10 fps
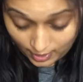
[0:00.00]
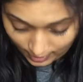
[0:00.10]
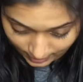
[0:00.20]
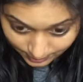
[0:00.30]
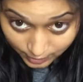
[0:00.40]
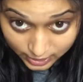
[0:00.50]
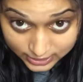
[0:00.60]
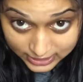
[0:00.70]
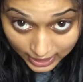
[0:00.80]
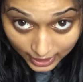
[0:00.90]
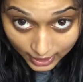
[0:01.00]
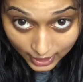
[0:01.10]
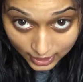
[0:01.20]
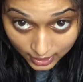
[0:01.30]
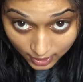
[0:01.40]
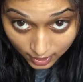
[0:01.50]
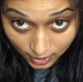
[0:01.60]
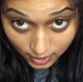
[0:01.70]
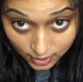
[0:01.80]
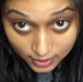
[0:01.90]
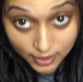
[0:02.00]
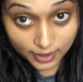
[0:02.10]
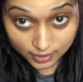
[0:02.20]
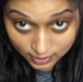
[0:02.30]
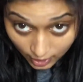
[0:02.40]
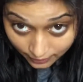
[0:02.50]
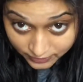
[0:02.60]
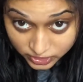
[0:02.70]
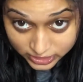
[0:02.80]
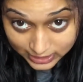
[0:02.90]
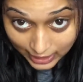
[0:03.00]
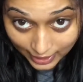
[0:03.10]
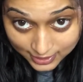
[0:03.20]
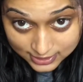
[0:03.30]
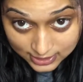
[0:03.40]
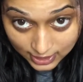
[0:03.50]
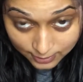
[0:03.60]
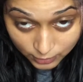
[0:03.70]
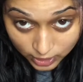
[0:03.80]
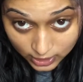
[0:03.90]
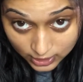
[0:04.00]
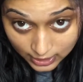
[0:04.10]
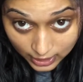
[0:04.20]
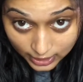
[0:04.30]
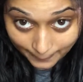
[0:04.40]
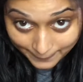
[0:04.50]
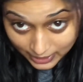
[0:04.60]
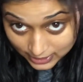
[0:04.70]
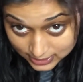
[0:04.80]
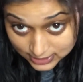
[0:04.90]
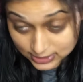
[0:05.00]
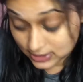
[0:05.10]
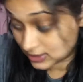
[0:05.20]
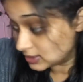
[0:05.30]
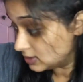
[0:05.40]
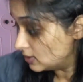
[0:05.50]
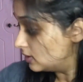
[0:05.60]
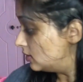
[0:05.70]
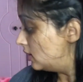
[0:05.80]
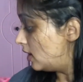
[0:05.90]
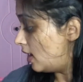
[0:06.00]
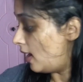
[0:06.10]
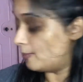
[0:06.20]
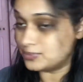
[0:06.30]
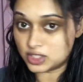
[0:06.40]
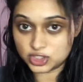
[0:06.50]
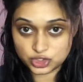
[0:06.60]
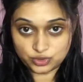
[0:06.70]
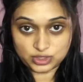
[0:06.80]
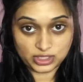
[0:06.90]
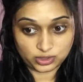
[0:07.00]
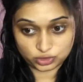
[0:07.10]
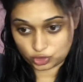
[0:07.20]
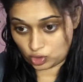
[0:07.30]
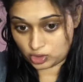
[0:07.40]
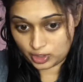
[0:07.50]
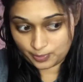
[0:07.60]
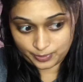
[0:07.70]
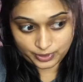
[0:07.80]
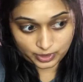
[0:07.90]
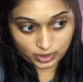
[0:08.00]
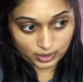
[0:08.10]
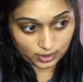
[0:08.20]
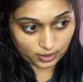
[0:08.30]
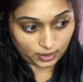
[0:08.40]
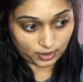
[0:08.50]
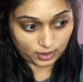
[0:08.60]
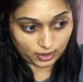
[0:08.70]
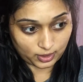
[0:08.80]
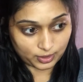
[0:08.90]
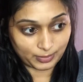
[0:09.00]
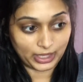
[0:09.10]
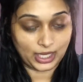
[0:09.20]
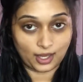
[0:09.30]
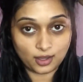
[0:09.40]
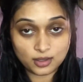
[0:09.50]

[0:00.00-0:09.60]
I'm gonna take like, yeah, just that, and I'm gonna clip it up. So I just use a little jaw grip on my hair,